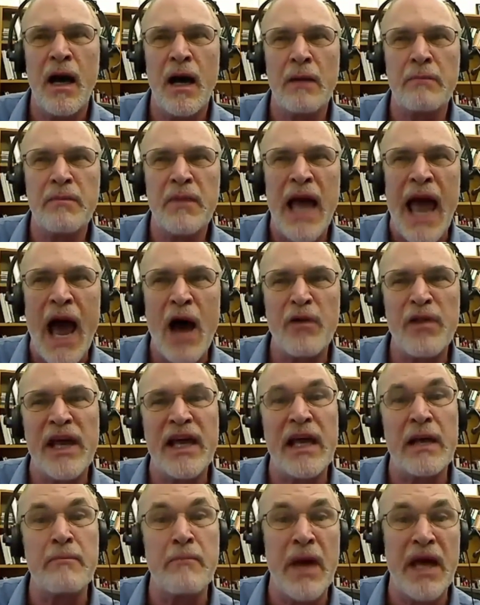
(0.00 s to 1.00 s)
how they can
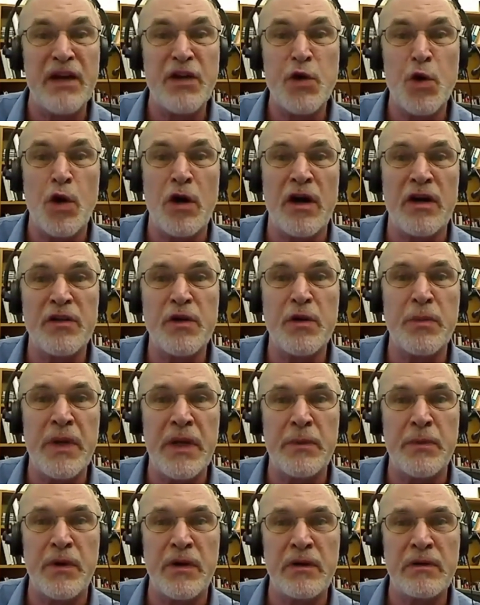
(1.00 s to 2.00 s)
mentor other
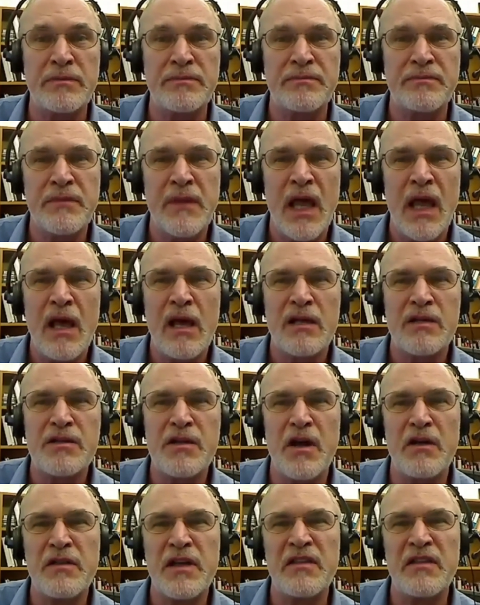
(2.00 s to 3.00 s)
people so
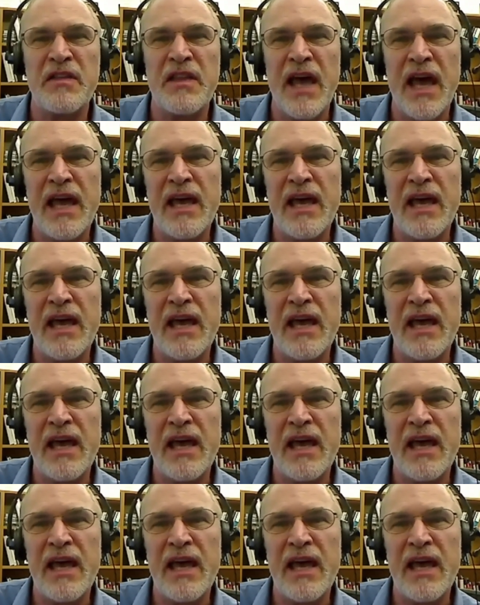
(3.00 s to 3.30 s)
that they